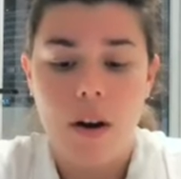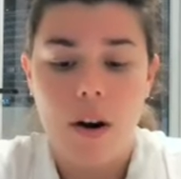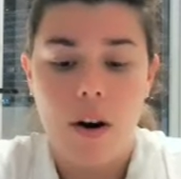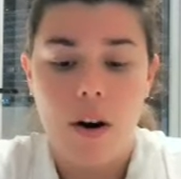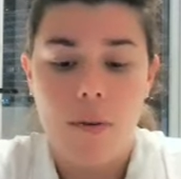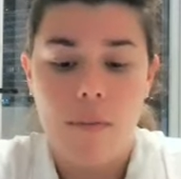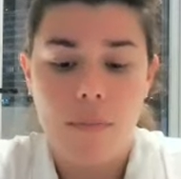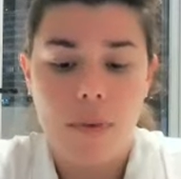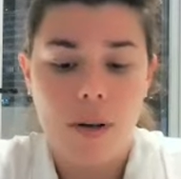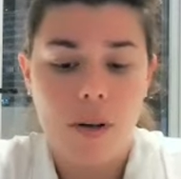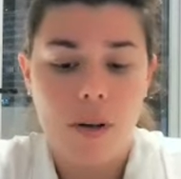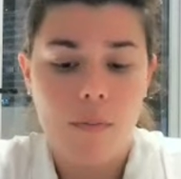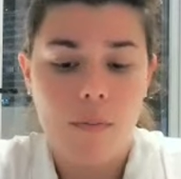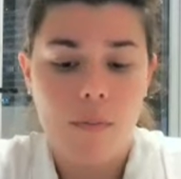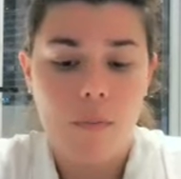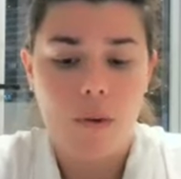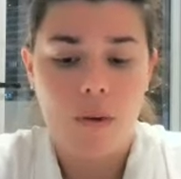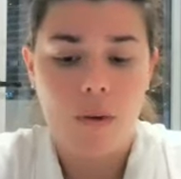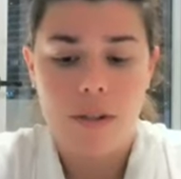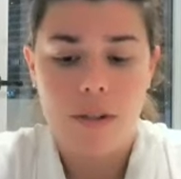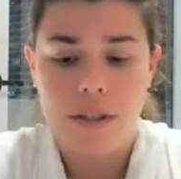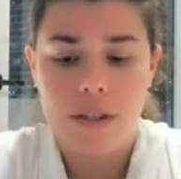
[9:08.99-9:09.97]
on
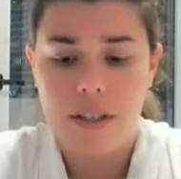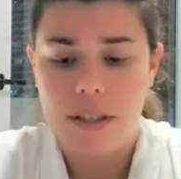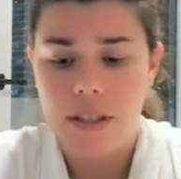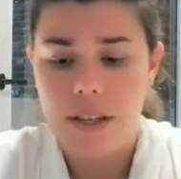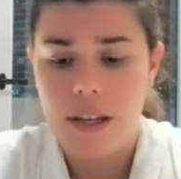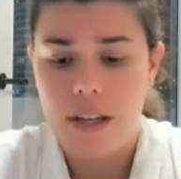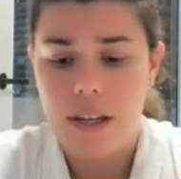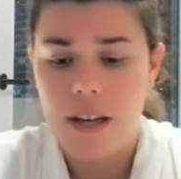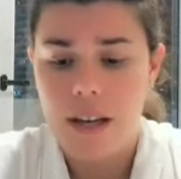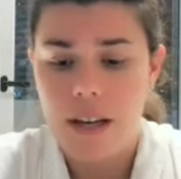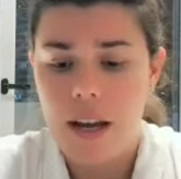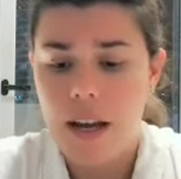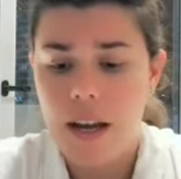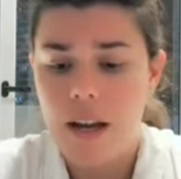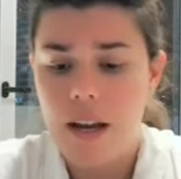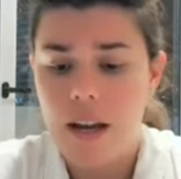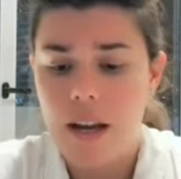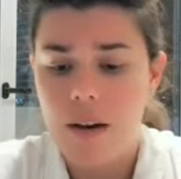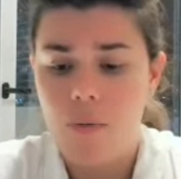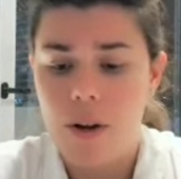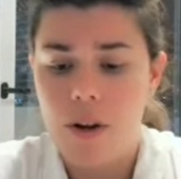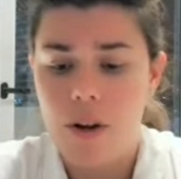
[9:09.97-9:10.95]
billboards, C N
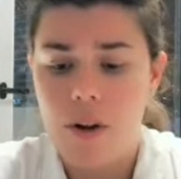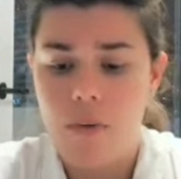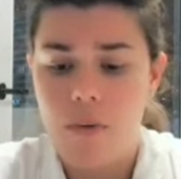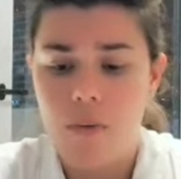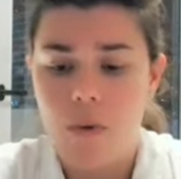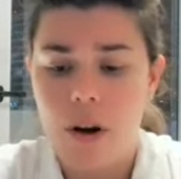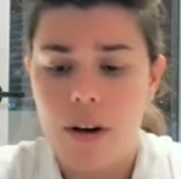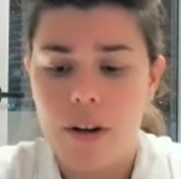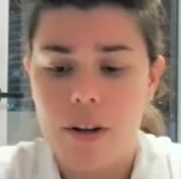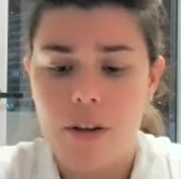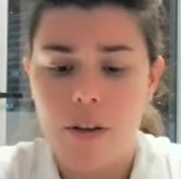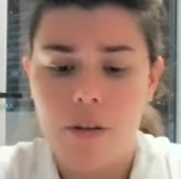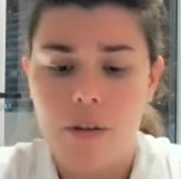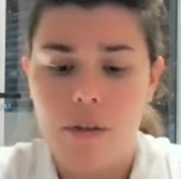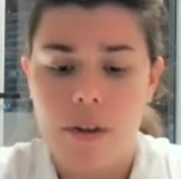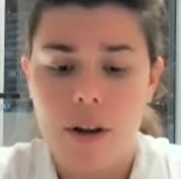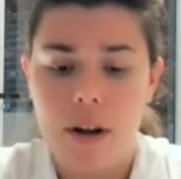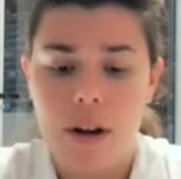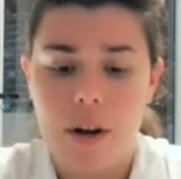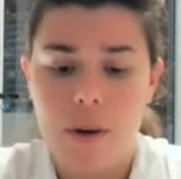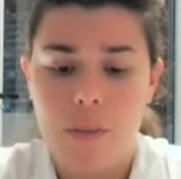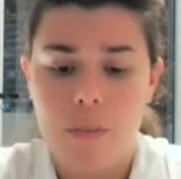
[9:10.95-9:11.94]
N, while you're walking through
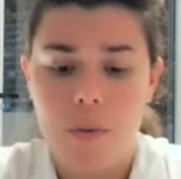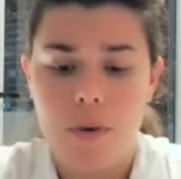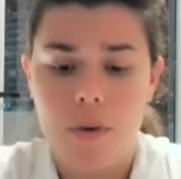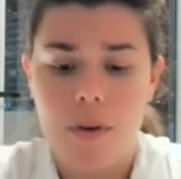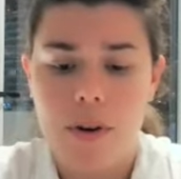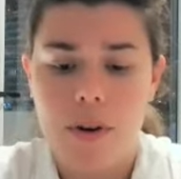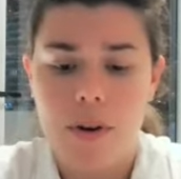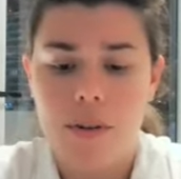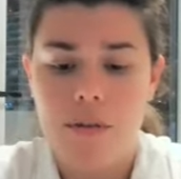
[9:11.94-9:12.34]
the airport,